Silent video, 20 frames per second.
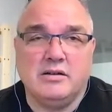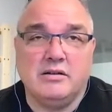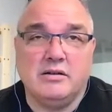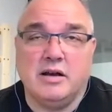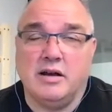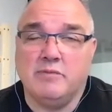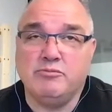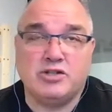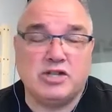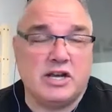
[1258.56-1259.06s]

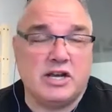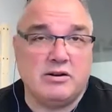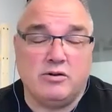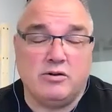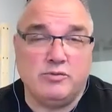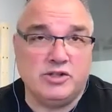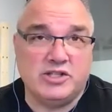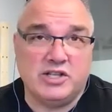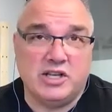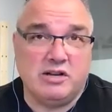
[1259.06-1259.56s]
I
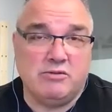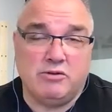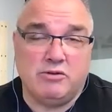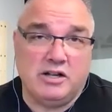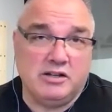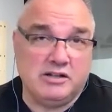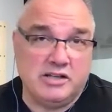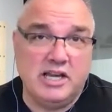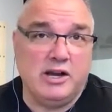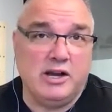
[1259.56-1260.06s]
almost said,
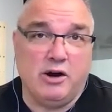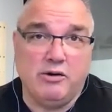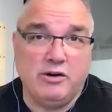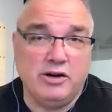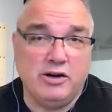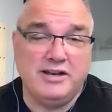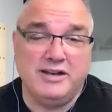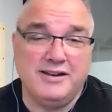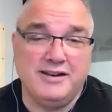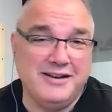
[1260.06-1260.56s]
well, ego,
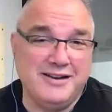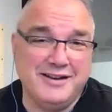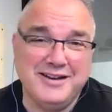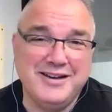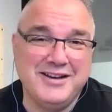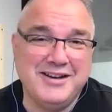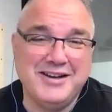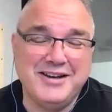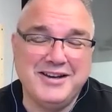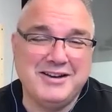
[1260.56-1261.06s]

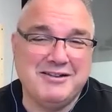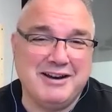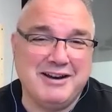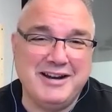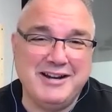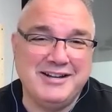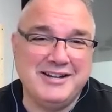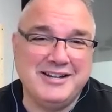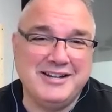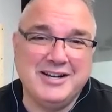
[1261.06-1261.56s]

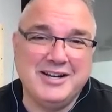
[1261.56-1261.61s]
right?